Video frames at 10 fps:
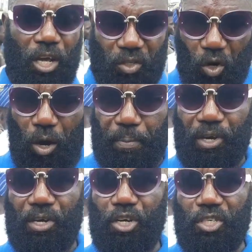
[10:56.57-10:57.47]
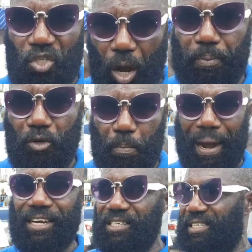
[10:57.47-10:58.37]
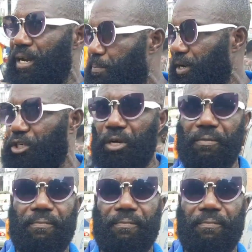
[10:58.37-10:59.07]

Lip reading: is going to be disturbed by the celebration.